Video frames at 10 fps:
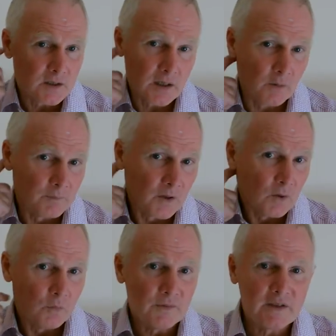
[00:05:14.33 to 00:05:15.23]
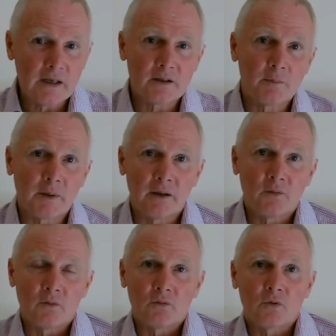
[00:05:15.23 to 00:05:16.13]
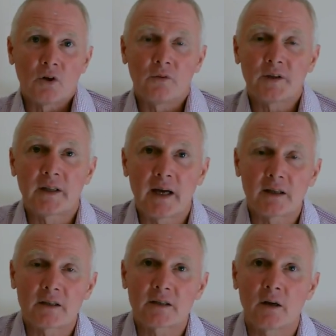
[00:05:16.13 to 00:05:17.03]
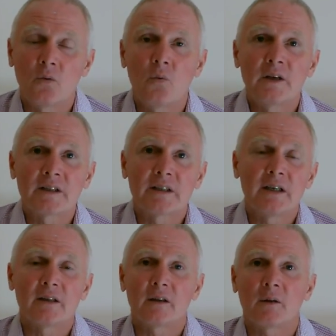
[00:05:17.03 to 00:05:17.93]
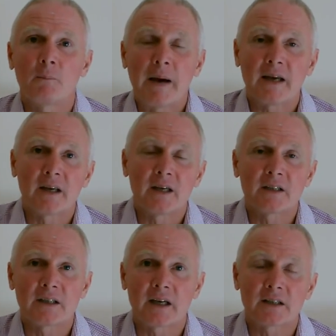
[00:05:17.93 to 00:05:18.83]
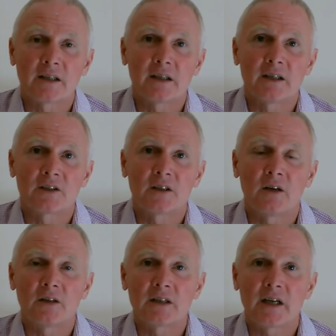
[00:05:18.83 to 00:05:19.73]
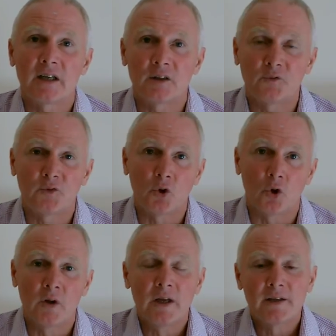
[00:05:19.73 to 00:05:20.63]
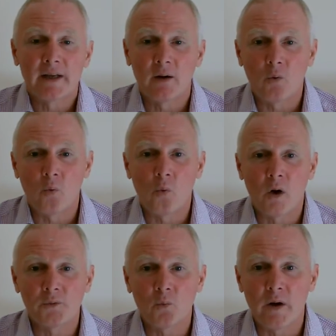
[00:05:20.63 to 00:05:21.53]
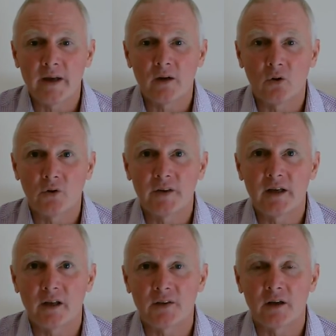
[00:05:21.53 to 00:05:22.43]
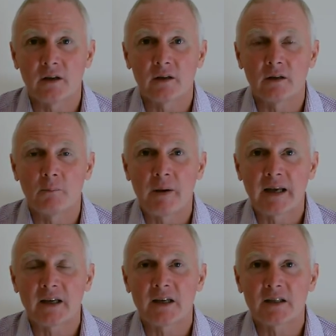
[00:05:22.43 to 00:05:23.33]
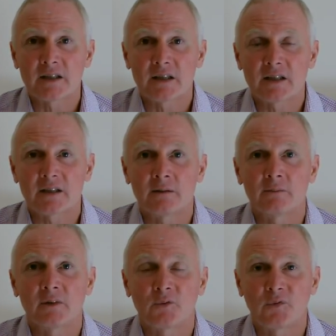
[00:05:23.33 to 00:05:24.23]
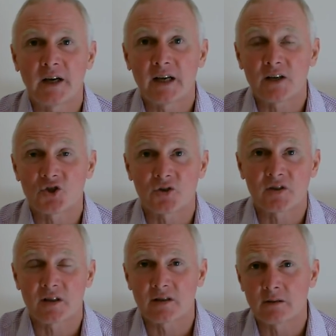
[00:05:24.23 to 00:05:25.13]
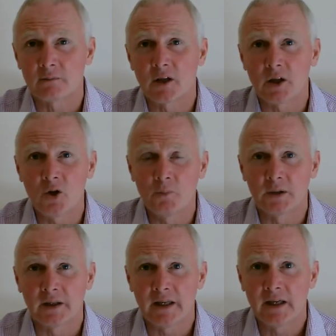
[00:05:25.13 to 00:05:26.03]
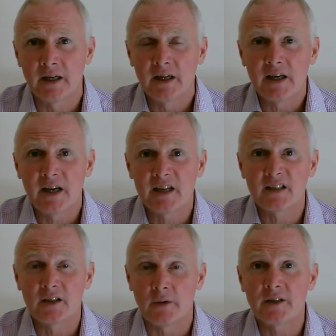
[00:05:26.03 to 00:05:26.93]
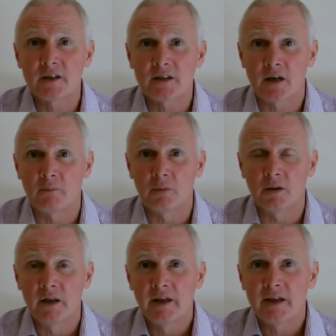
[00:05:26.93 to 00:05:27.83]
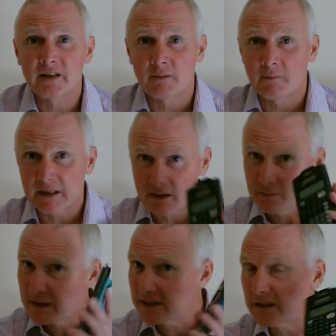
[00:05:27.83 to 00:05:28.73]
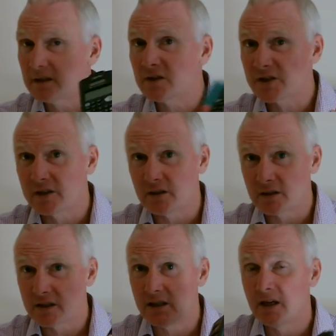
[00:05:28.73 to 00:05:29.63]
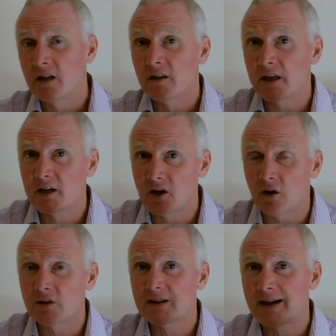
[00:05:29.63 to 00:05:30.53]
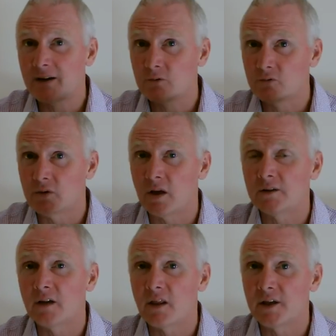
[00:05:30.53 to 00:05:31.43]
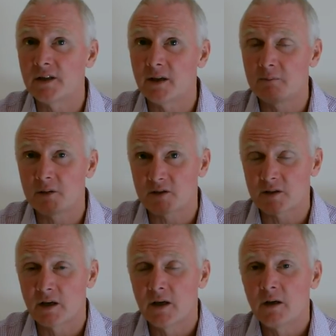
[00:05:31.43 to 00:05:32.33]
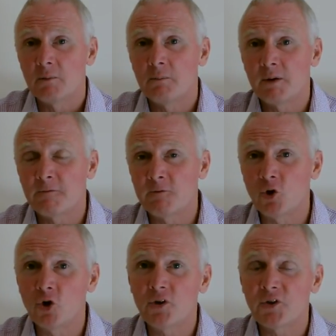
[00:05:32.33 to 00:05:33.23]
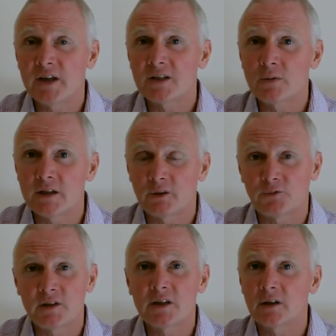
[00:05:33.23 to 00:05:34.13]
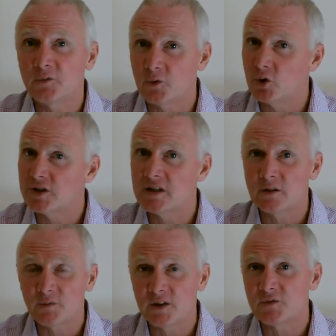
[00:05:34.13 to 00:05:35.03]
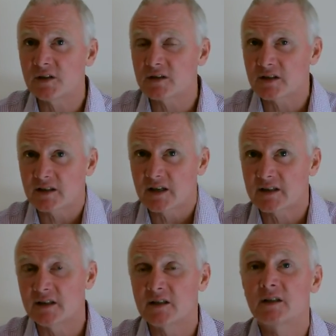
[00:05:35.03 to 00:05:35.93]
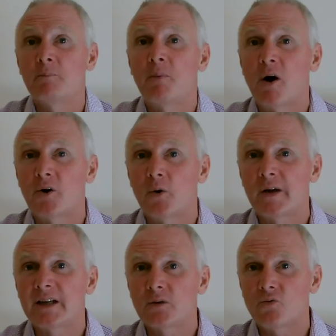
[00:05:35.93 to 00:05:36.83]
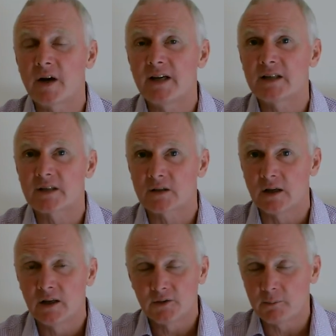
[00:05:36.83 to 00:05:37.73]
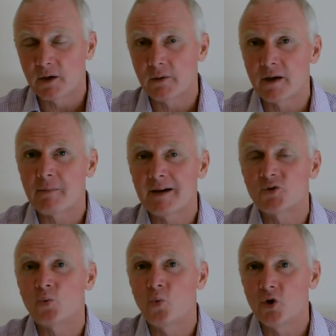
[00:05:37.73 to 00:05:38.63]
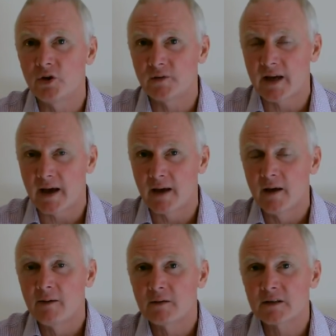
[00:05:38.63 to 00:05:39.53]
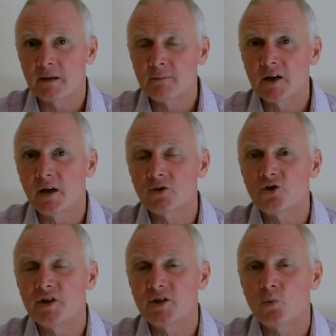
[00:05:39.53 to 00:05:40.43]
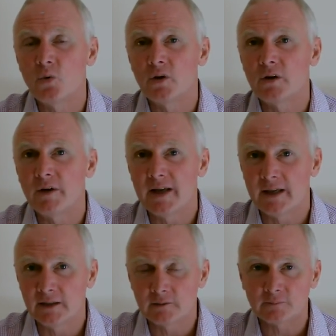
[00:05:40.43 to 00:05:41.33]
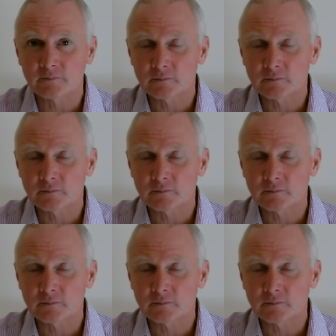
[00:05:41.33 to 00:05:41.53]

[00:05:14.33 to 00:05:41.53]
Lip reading: So we've dealt about, covered that, so we see that the banking sector is going to take a fall. Now, one way or the other, the banking system, the financial system globally is going to tumble. It's a mathematical certainty. They can't outrun the numbers. Before, things were different in the 40s, the 50s, the 60s. The borrowing rates, the borrowing amounts weren't there. Some countries were in